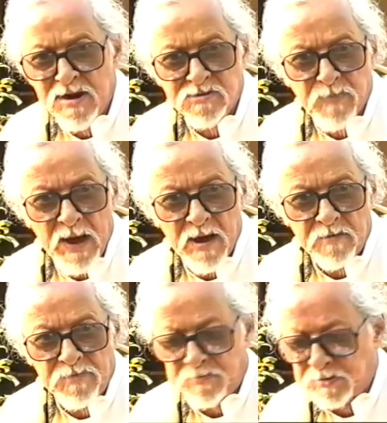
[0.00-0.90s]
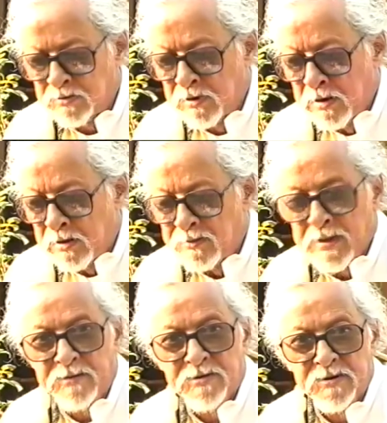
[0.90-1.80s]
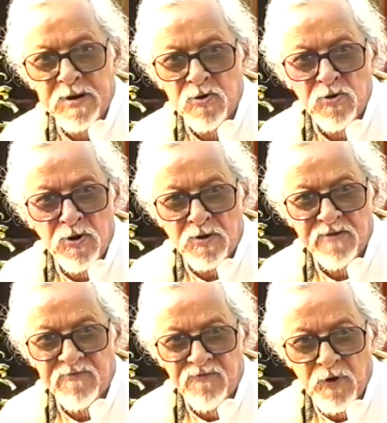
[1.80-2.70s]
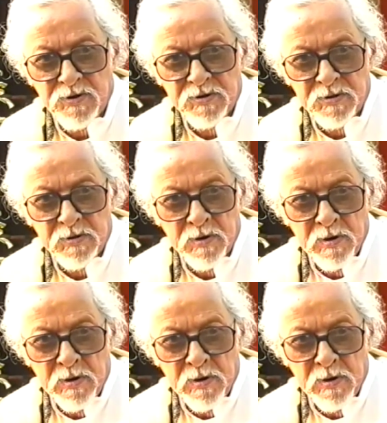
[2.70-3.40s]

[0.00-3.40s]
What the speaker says: and inspired people that Ray could not have avoided